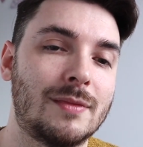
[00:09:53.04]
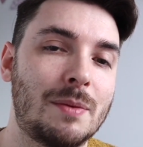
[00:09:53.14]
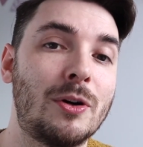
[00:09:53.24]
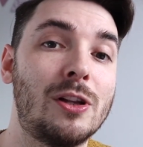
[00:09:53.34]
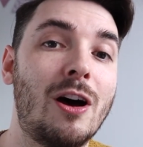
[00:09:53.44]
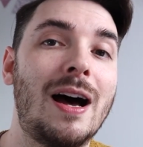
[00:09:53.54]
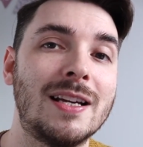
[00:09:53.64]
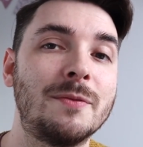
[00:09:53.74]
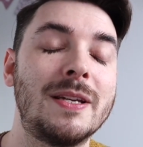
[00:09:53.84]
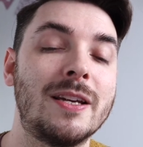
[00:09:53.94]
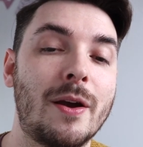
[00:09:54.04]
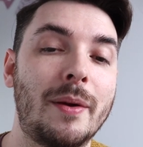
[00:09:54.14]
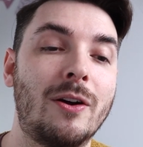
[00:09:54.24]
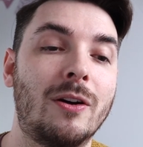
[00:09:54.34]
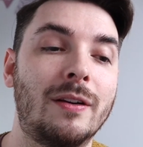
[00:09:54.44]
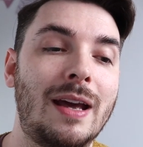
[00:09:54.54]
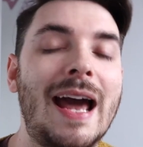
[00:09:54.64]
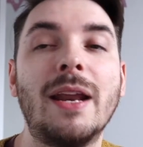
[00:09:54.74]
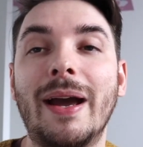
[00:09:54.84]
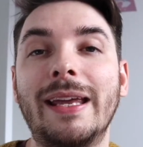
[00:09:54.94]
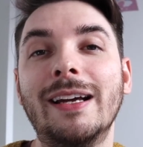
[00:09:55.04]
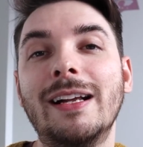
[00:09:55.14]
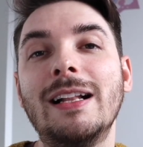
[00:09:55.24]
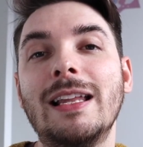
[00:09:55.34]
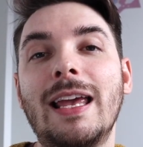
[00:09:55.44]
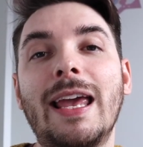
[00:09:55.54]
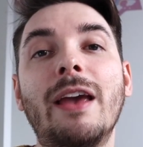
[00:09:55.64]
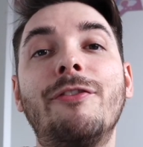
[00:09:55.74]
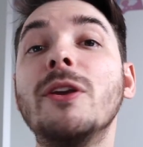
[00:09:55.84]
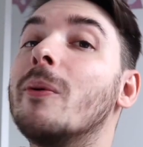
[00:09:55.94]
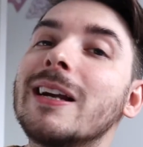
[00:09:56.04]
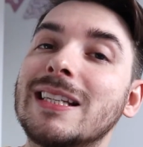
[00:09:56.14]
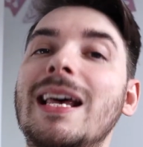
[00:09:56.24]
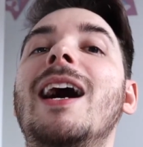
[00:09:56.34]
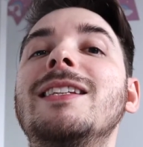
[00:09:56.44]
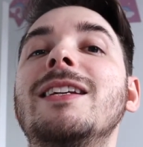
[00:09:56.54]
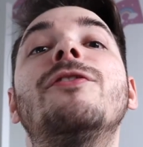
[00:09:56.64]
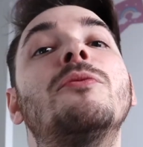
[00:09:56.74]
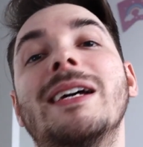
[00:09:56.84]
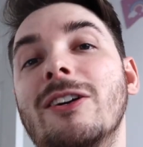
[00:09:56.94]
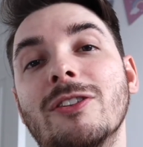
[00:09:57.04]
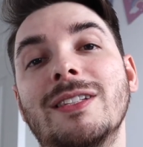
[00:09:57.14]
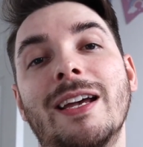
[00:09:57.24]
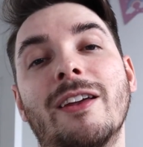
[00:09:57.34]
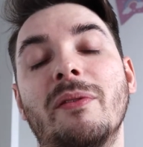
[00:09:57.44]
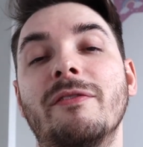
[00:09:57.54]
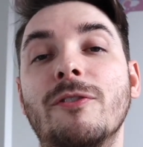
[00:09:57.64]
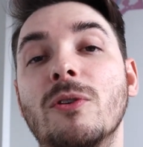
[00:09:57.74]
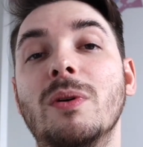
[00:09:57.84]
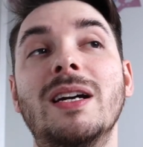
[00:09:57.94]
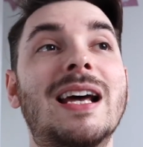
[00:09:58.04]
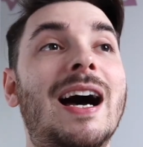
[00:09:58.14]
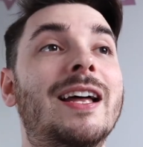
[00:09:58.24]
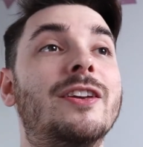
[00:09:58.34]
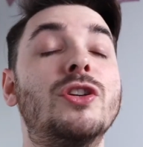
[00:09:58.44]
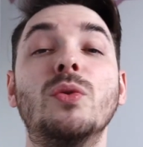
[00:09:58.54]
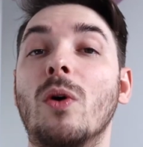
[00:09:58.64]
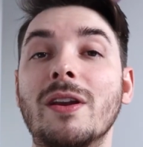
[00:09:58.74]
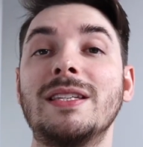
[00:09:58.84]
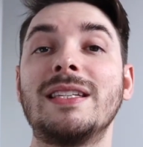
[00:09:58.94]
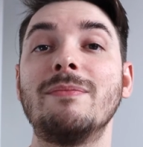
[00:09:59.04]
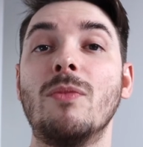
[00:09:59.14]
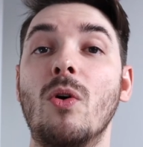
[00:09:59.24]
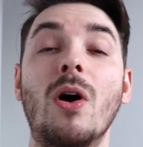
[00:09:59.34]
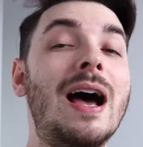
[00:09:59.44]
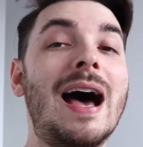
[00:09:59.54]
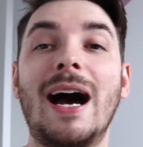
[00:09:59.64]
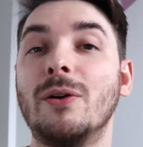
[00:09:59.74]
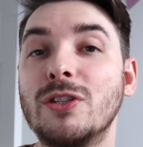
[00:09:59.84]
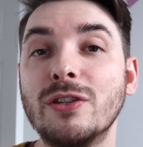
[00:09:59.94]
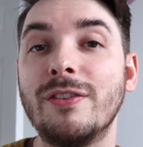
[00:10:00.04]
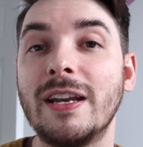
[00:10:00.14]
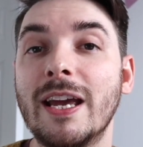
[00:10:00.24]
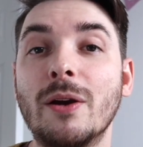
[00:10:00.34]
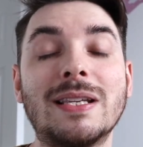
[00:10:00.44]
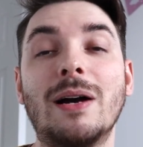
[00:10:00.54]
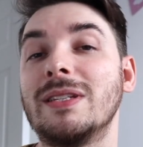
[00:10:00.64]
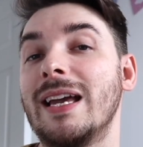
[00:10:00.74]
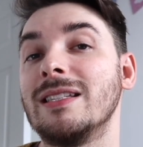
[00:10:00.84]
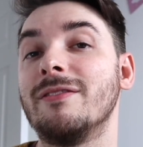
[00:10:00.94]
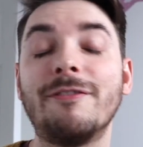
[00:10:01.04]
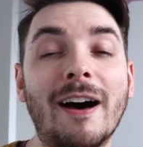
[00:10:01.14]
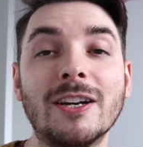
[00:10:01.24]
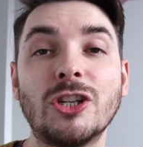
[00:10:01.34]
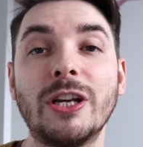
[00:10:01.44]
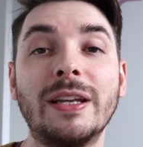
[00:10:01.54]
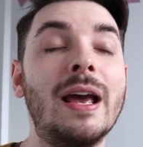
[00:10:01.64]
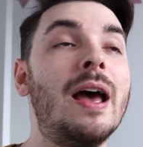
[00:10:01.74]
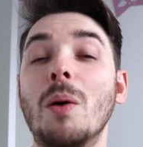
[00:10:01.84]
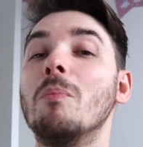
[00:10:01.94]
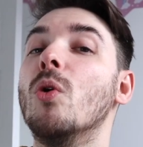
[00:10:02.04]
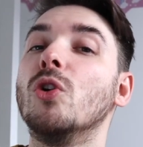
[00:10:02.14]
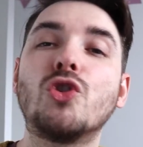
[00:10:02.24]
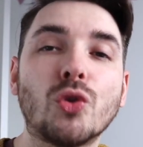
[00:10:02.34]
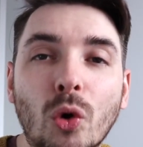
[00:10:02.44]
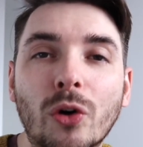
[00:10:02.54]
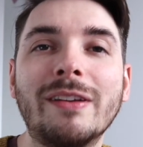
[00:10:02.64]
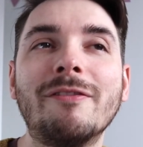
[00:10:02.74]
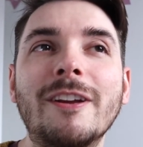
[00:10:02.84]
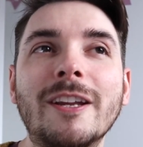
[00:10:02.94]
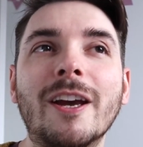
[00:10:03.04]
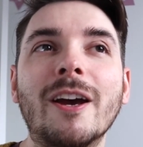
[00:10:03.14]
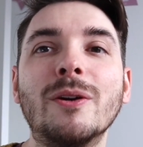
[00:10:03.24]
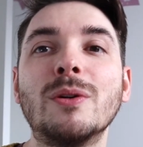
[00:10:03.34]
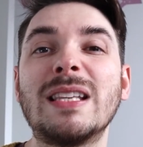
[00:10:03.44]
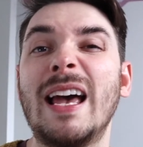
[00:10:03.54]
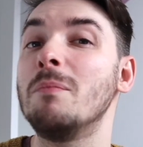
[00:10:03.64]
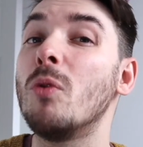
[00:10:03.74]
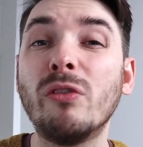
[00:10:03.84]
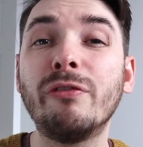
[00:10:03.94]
but a lot has been going on. Anyway, if you are excited for my content going forward and you want to see more how-to videos, how to get into fashion, more drawing videos, and more